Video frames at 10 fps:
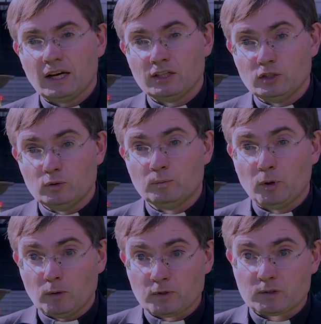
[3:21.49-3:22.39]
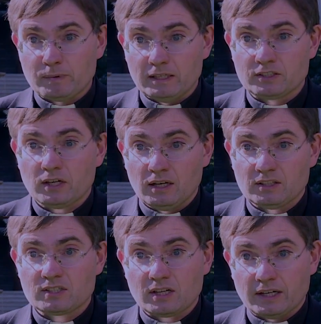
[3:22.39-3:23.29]
a new purpose-built on
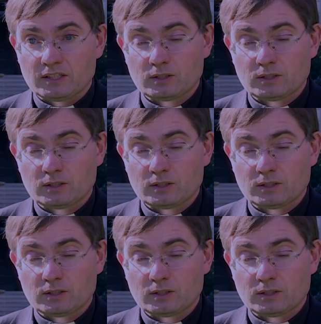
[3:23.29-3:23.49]
this site.